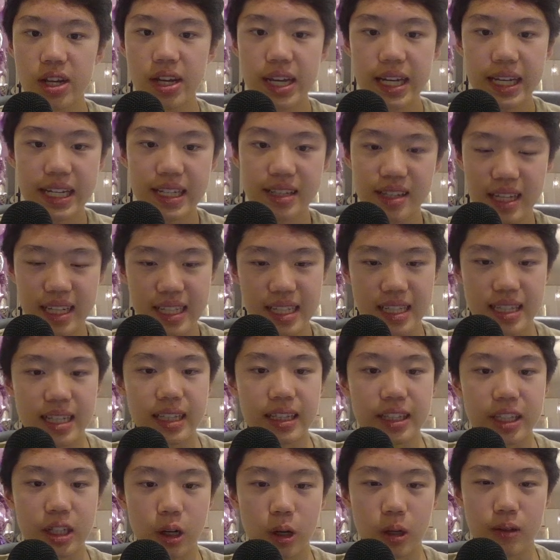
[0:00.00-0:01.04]
It's
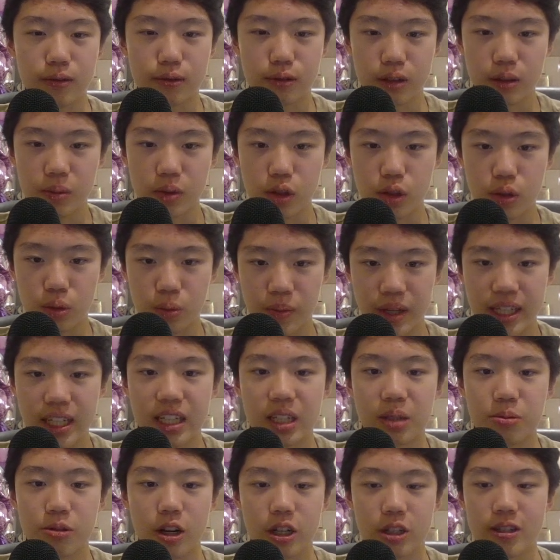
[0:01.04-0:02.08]
insanely hard for him to make any
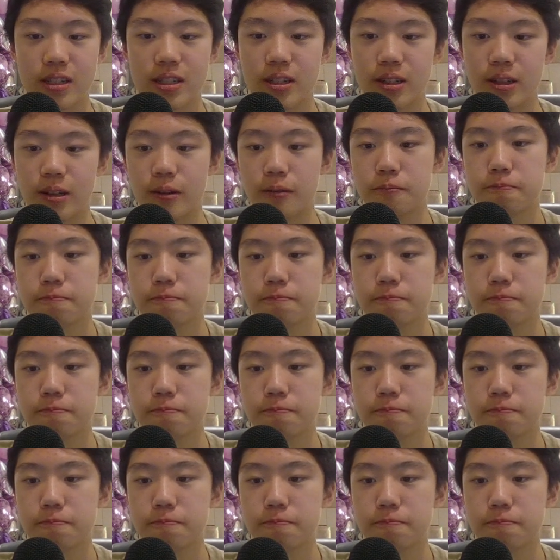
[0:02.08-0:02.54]
progress here.